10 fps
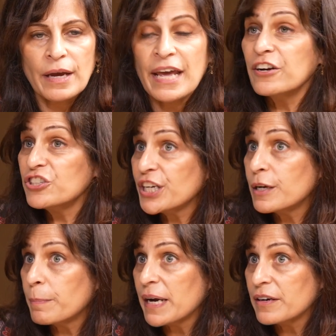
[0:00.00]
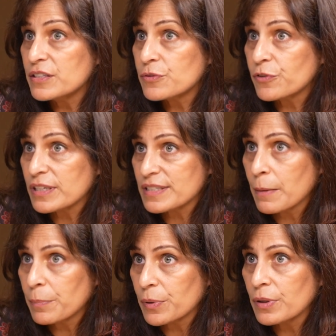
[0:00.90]
energy independence, for
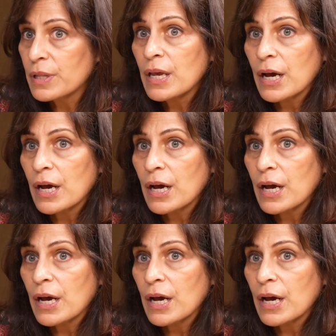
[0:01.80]
example.